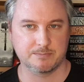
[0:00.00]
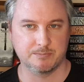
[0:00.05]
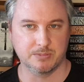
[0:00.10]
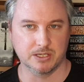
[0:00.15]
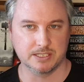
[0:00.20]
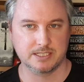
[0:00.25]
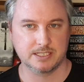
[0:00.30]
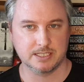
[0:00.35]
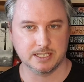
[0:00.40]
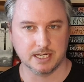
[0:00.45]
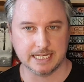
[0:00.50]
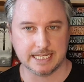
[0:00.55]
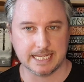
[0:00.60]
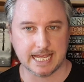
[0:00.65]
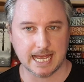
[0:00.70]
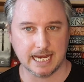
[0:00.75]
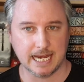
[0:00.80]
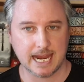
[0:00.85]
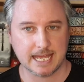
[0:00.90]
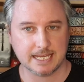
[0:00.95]
But uh,
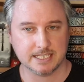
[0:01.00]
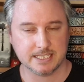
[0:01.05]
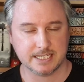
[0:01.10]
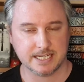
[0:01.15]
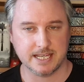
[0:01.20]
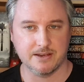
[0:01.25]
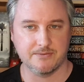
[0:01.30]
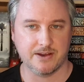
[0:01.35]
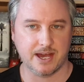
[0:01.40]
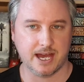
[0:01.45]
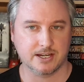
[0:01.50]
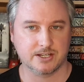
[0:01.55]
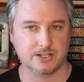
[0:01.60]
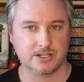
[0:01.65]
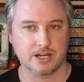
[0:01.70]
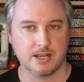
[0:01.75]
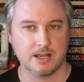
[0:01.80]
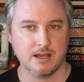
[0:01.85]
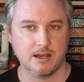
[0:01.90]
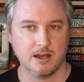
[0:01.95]
yeah, Legacy of Ash,
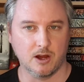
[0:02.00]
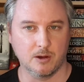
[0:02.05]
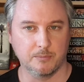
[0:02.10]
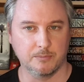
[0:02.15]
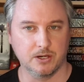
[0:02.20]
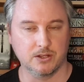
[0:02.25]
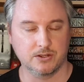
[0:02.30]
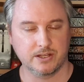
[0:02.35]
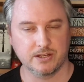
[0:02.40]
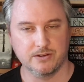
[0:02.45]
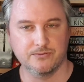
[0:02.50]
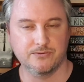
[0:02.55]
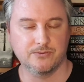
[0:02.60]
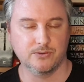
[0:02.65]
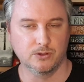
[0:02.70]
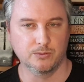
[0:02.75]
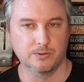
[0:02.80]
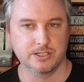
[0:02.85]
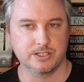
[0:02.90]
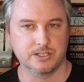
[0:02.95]
I'm looking
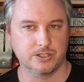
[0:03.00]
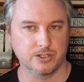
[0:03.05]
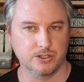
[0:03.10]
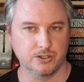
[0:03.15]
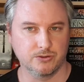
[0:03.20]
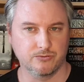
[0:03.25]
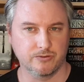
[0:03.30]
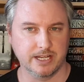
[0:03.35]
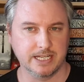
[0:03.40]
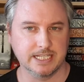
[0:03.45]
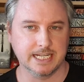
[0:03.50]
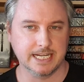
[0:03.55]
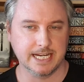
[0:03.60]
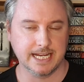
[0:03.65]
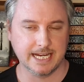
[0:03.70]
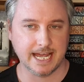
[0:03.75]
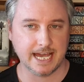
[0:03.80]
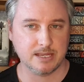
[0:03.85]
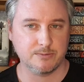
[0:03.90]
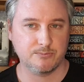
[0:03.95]
forward to reading
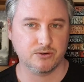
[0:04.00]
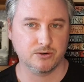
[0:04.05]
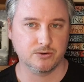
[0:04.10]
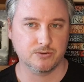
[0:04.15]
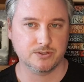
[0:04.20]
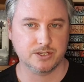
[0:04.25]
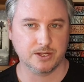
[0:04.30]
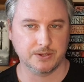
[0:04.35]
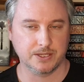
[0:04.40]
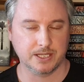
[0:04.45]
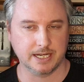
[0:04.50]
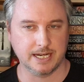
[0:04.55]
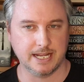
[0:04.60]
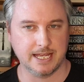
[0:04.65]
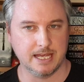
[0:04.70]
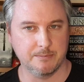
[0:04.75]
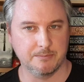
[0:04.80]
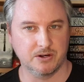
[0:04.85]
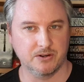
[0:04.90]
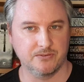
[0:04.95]
in April, so you can
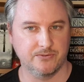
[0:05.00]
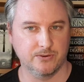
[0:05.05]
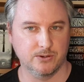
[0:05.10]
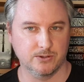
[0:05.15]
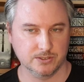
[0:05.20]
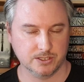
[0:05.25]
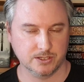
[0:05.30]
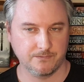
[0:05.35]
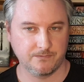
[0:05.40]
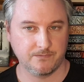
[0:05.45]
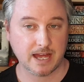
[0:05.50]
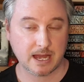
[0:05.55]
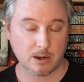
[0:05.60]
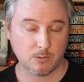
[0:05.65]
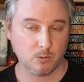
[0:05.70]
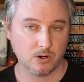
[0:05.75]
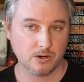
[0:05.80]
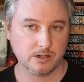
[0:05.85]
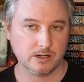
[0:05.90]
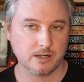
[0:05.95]
hear my thoughts on that
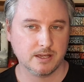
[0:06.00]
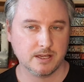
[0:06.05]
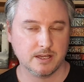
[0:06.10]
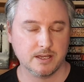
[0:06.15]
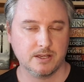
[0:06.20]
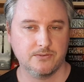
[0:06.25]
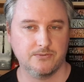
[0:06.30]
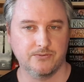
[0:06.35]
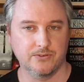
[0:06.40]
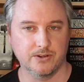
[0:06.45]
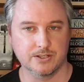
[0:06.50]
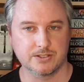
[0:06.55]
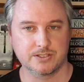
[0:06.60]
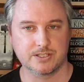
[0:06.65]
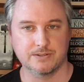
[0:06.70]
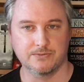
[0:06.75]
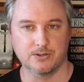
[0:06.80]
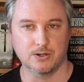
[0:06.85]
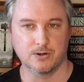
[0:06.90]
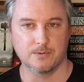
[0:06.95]
one first
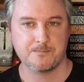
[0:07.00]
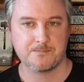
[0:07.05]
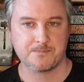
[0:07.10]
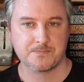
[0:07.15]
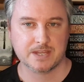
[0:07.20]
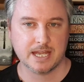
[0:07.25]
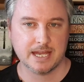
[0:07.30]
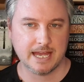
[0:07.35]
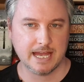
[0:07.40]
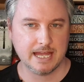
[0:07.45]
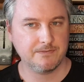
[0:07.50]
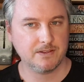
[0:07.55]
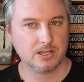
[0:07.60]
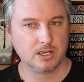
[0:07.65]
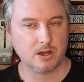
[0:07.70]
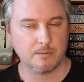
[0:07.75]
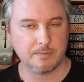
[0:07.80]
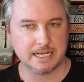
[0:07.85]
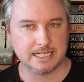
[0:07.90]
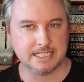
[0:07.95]
of all. In the
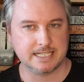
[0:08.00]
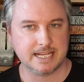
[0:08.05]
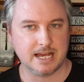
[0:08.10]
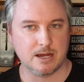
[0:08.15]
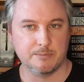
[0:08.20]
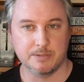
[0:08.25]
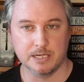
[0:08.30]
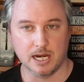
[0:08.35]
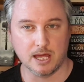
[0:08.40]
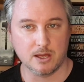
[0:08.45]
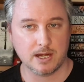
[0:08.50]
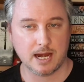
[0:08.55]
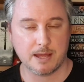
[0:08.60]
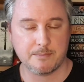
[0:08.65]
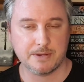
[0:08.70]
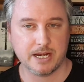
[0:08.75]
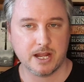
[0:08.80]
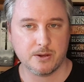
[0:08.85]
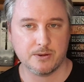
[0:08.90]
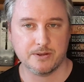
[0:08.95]
comments down below, let
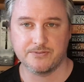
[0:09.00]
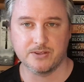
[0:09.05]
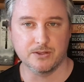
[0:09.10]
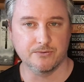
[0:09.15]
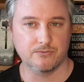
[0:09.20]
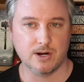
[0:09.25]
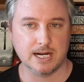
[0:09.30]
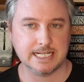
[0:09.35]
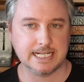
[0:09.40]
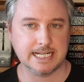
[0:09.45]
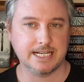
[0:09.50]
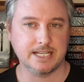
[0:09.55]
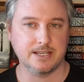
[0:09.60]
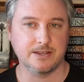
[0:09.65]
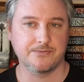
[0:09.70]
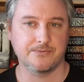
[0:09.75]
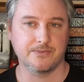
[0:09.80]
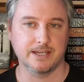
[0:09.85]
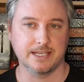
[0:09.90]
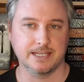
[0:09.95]
me know if you've read any
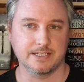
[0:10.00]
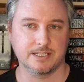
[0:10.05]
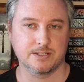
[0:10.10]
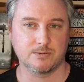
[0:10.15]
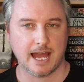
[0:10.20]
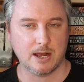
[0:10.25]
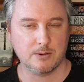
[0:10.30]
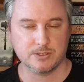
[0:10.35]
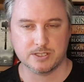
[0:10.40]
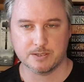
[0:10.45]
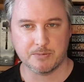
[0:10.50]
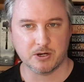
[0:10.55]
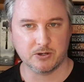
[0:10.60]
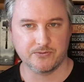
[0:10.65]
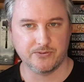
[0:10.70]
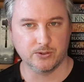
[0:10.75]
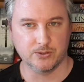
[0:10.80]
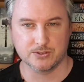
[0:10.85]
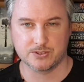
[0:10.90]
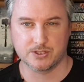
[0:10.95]
of these. How do my
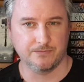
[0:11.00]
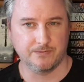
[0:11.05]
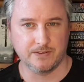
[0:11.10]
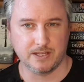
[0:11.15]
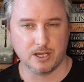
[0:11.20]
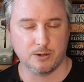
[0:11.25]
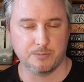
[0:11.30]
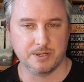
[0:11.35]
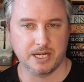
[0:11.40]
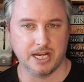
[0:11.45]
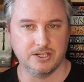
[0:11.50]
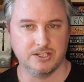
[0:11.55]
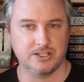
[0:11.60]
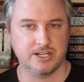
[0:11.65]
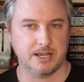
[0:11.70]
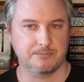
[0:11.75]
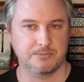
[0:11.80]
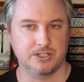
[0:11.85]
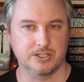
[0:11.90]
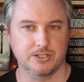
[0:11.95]
thoughts on the opening
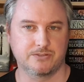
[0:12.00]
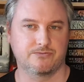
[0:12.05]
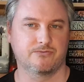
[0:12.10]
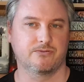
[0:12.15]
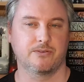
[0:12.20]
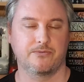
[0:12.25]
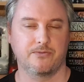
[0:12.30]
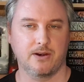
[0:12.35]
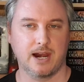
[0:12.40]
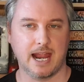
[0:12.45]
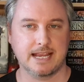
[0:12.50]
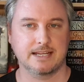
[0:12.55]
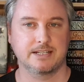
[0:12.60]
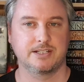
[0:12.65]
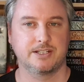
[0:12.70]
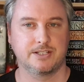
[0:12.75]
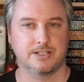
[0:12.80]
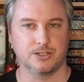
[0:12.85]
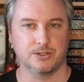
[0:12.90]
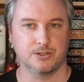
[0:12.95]
chapters
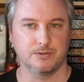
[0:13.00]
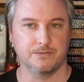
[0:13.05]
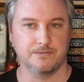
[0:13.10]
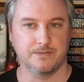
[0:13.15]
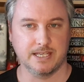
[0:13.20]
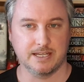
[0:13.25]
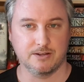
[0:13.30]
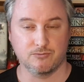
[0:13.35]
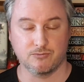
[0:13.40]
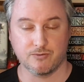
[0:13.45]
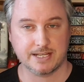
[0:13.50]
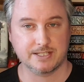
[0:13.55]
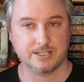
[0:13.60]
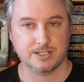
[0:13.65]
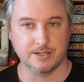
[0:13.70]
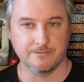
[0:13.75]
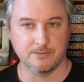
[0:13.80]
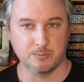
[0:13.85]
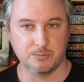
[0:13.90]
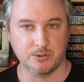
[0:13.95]
reflect to the
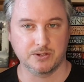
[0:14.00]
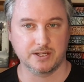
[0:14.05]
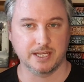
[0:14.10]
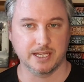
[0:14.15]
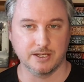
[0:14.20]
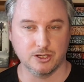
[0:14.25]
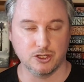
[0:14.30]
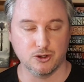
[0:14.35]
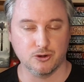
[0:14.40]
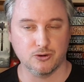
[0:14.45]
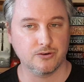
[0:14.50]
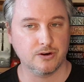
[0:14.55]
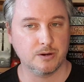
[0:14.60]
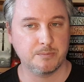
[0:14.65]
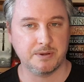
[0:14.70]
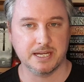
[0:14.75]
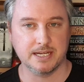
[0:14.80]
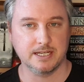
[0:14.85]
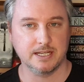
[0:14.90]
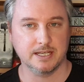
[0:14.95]
rest of the book in your
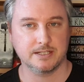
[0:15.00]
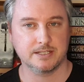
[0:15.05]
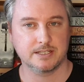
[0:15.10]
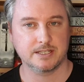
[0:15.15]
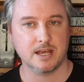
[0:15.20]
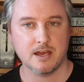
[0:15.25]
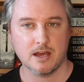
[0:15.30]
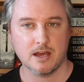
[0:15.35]
opinions?